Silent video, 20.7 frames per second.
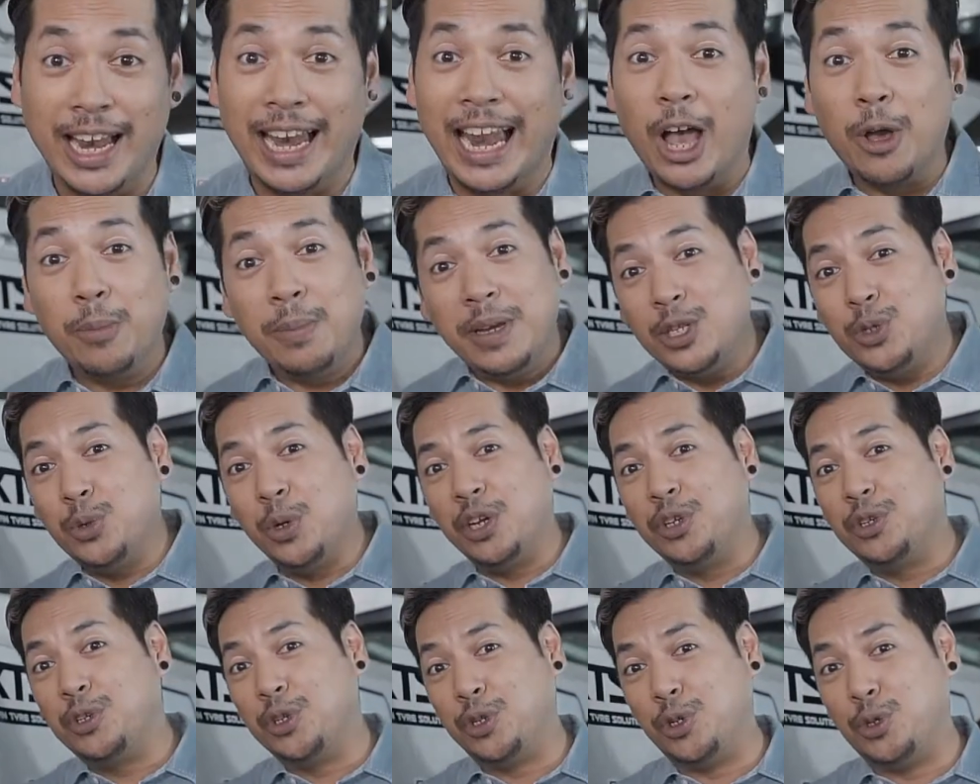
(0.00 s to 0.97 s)
allow me to
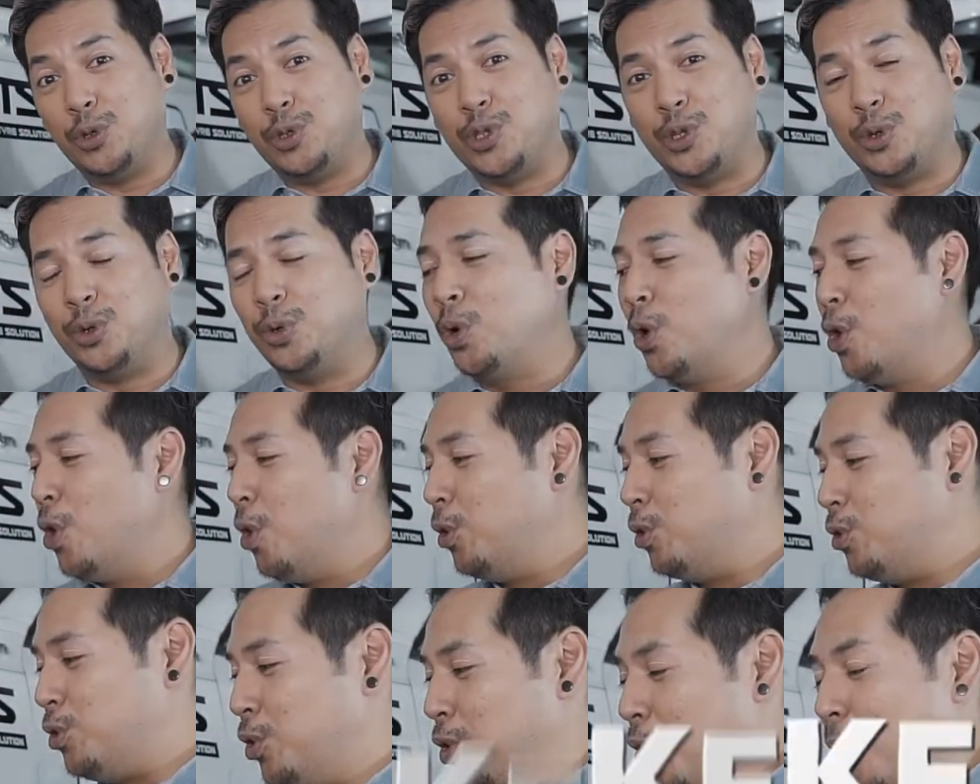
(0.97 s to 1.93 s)
introduce you
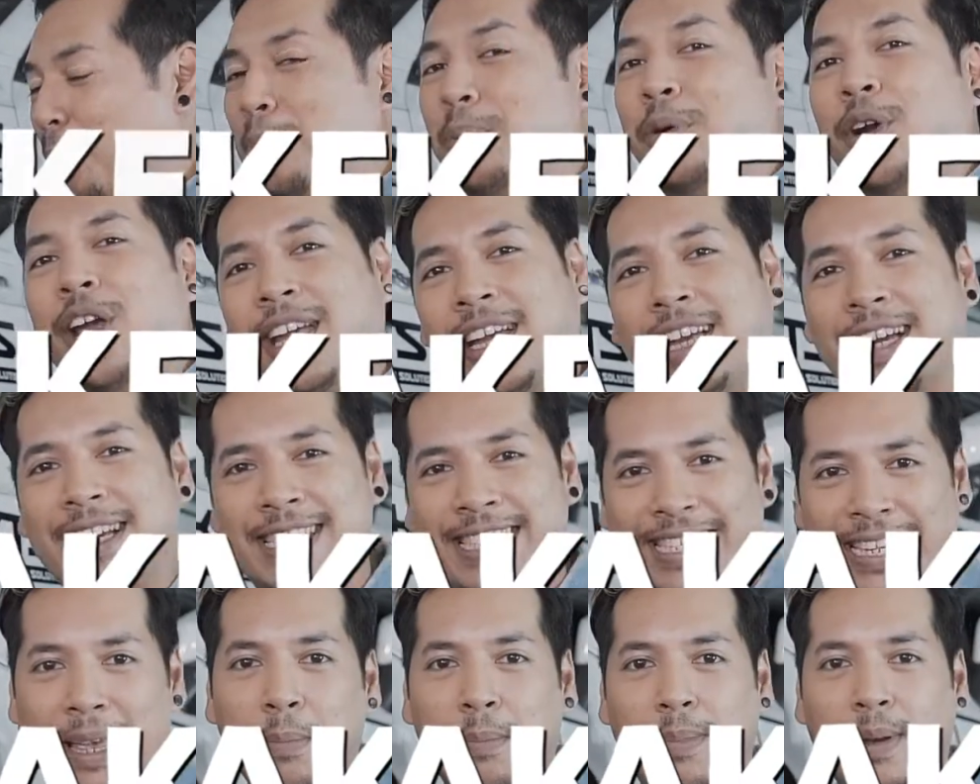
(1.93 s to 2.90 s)
to your brake
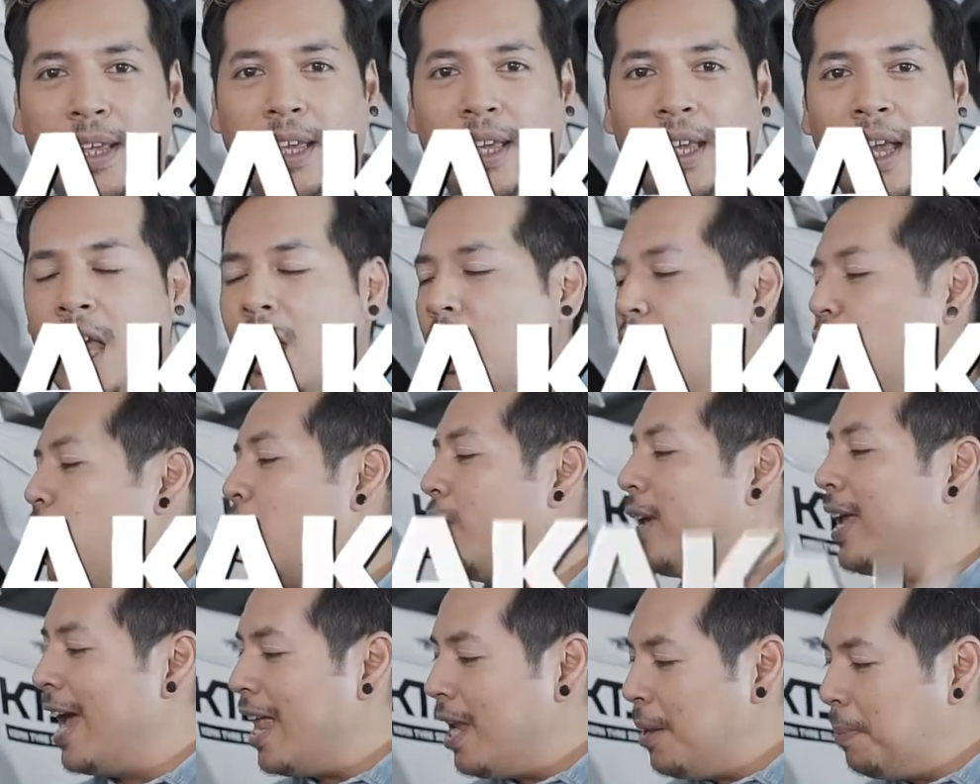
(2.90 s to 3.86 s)
assembly. Your
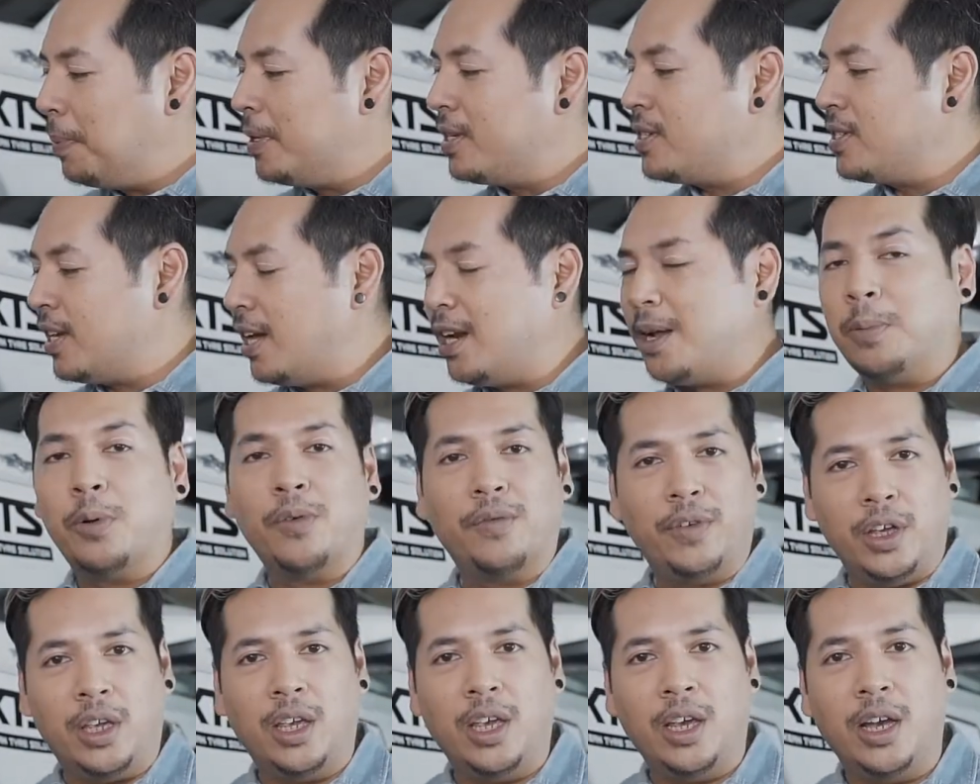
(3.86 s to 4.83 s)
caliper setup
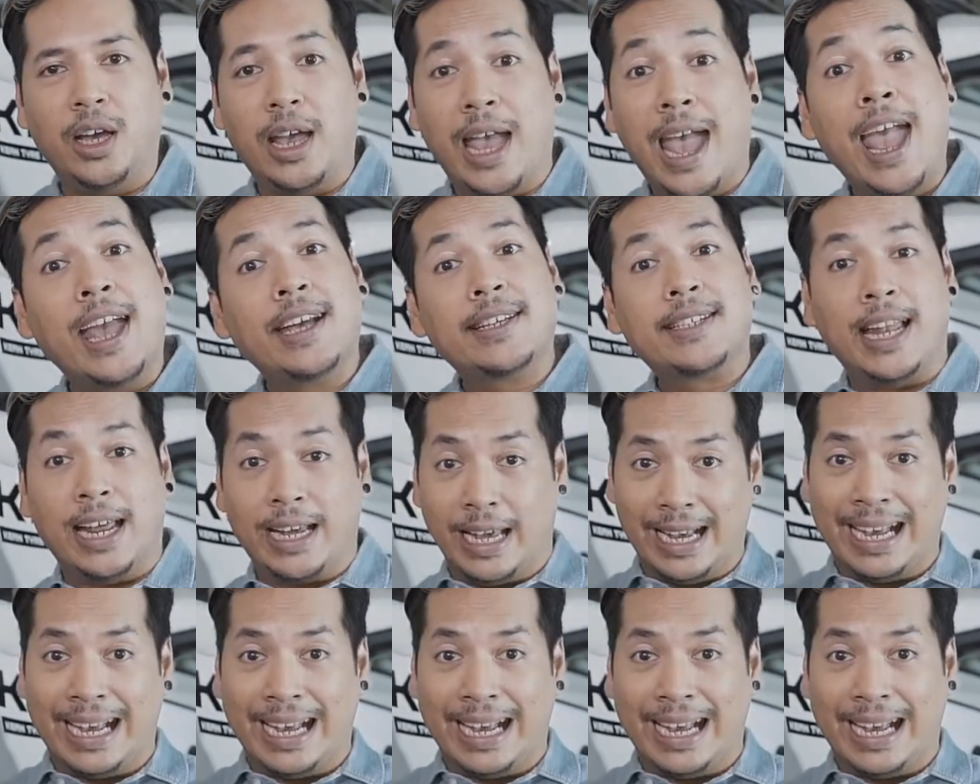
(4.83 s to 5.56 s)
over here acts like